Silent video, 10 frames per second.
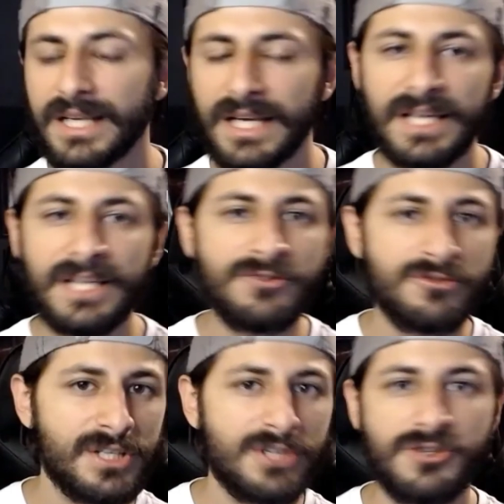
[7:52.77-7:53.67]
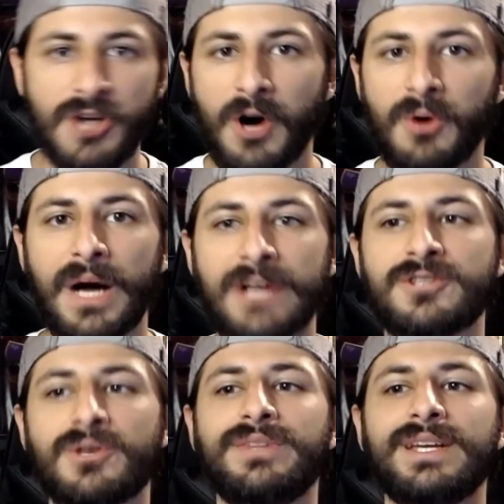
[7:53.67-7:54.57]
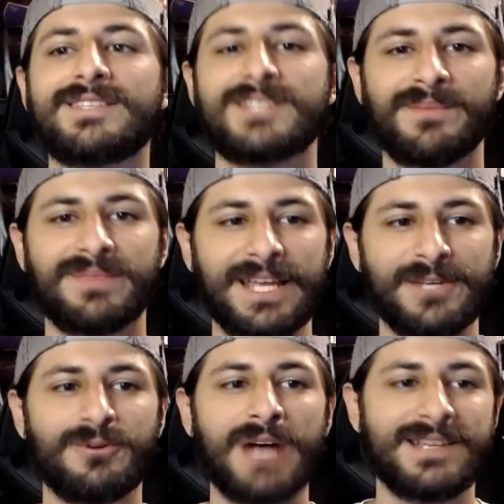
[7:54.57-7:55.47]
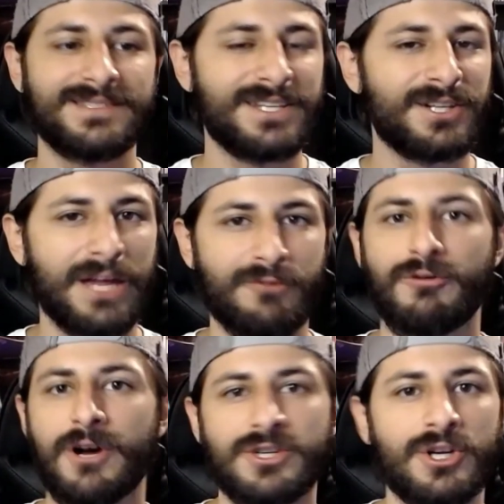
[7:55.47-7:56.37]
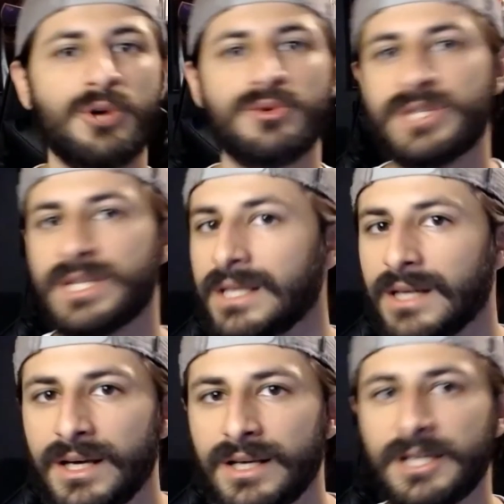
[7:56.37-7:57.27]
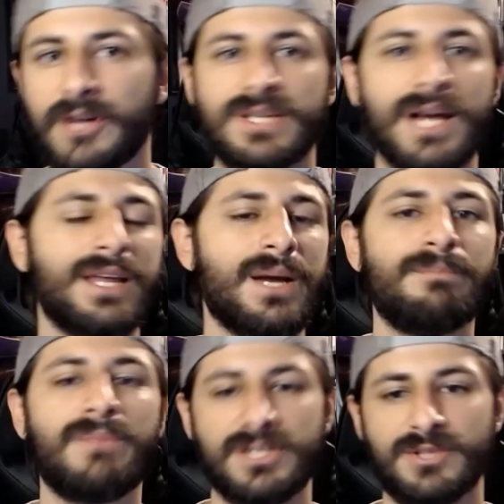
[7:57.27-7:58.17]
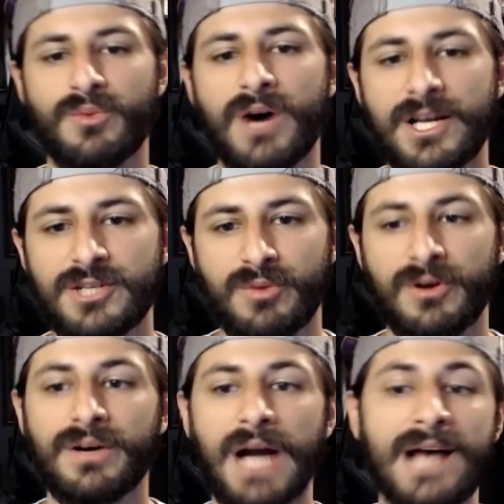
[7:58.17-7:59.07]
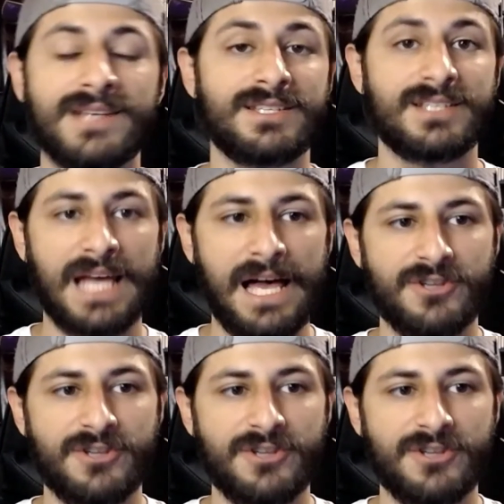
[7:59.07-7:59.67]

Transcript: interesting show. I just don't think it's something that you guys need to, like, rush and go see. You know, it's not like a must watch, where as this cast